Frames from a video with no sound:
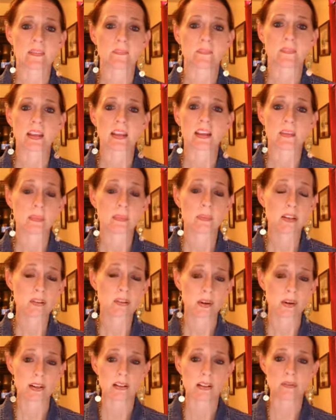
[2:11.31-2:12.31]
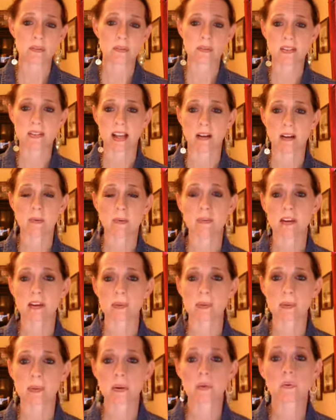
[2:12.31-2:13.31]
It can be treated through
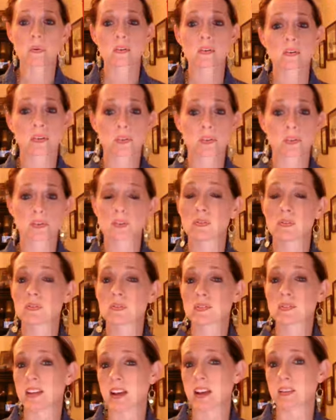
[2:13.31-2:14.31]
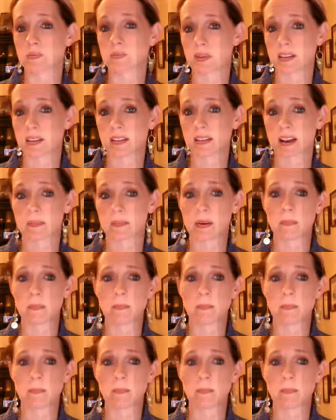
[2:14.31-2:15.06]
psychotherapy or surgical sex reassignment.